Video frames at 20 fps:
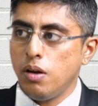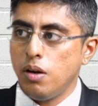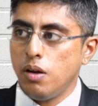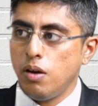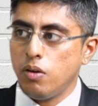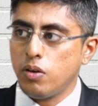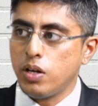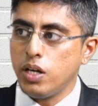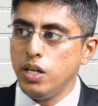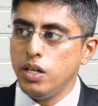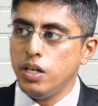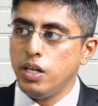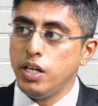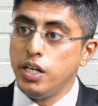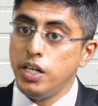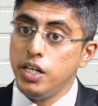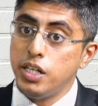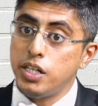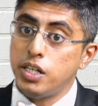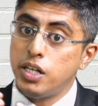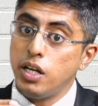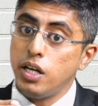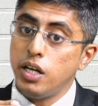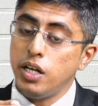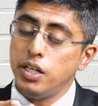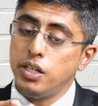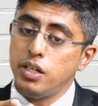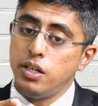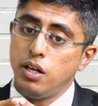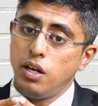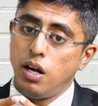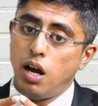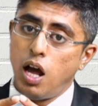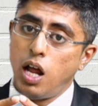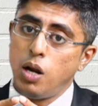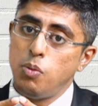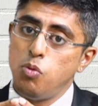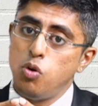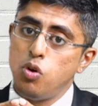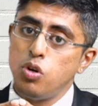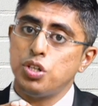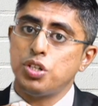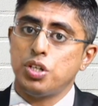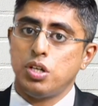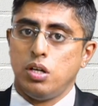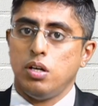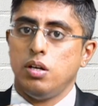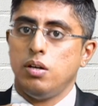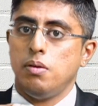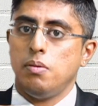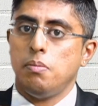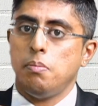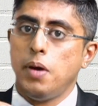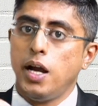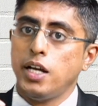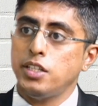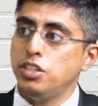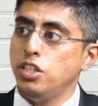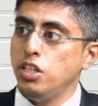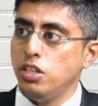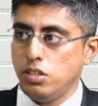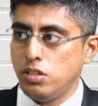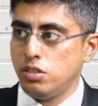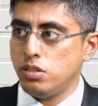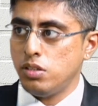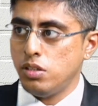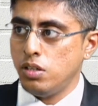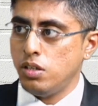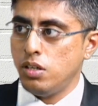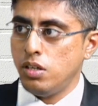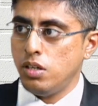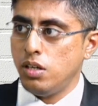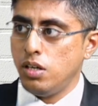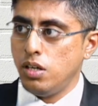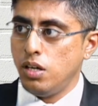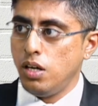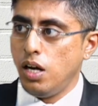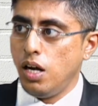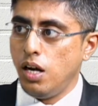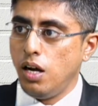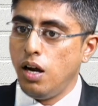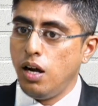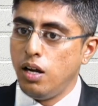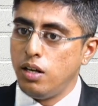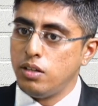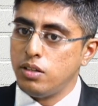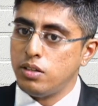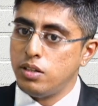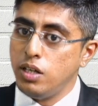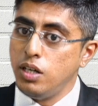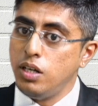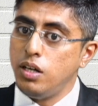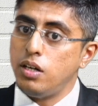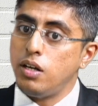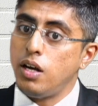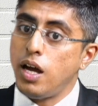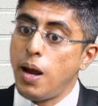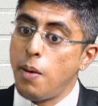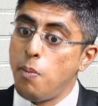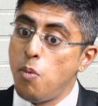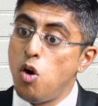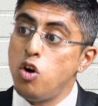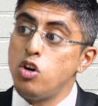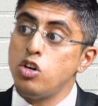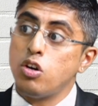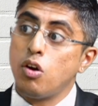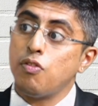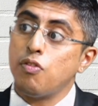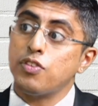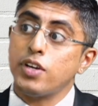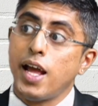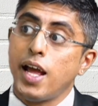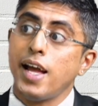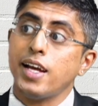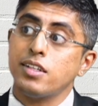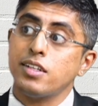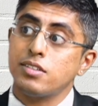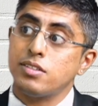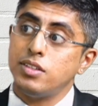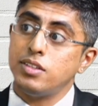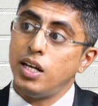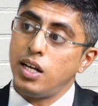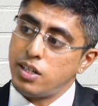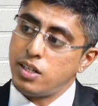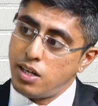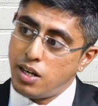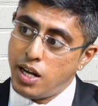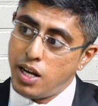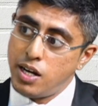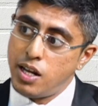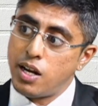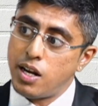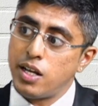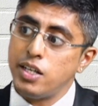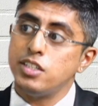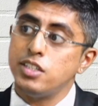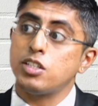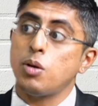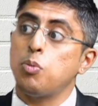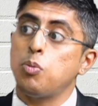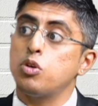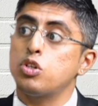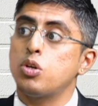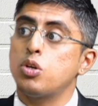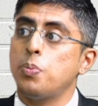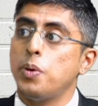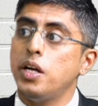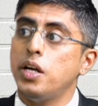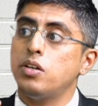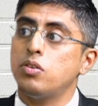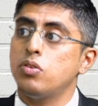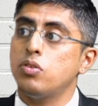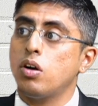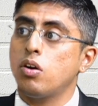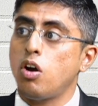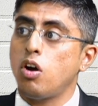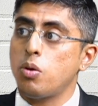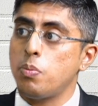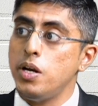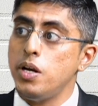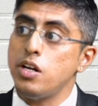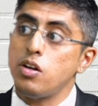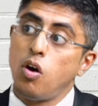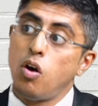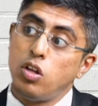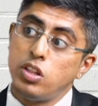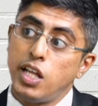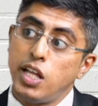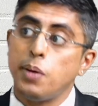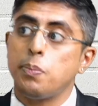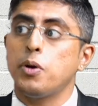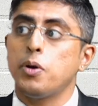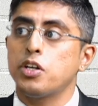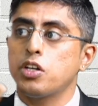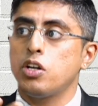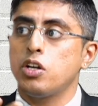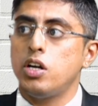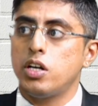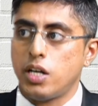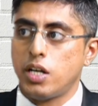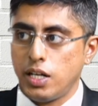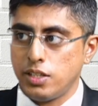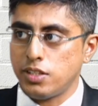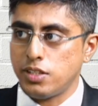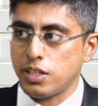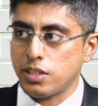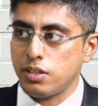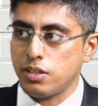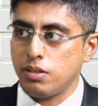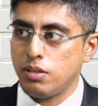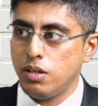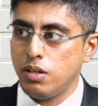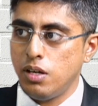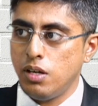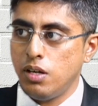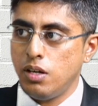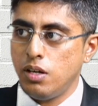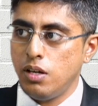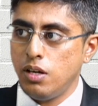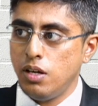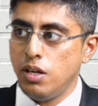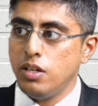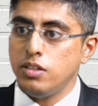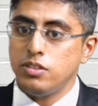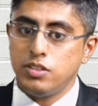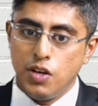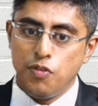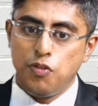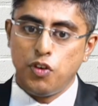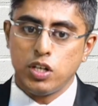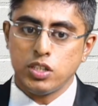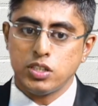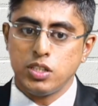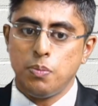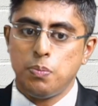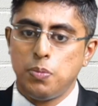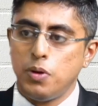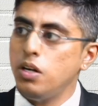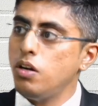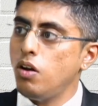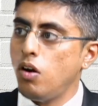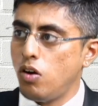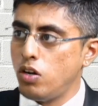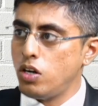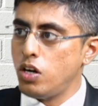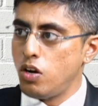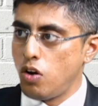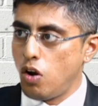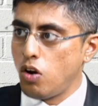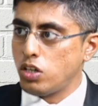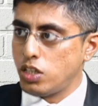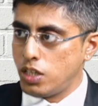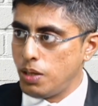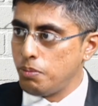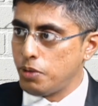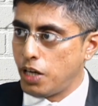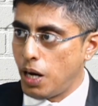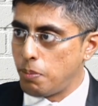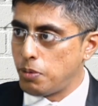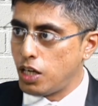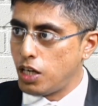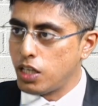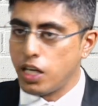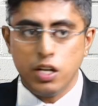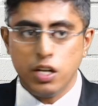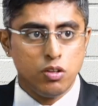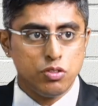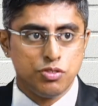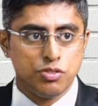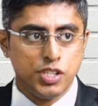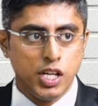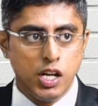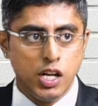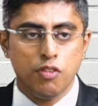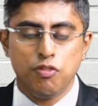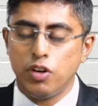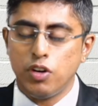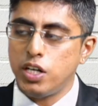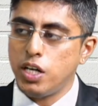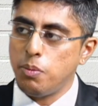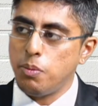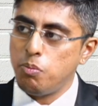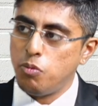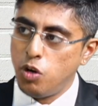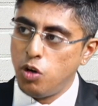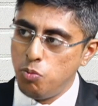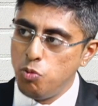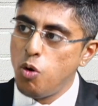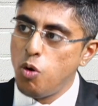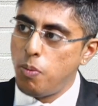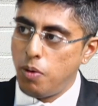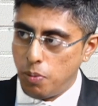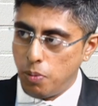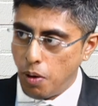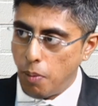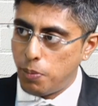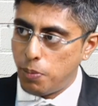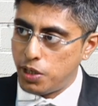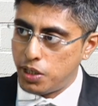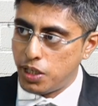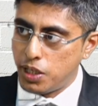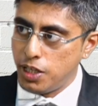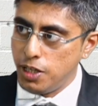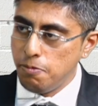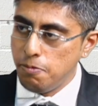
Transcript: Okay. It almost matches the amount of tax that NRI is supposed to pay to the government on that particular transaction. Say for example, on a long-term capital gain on sale of an immovable property,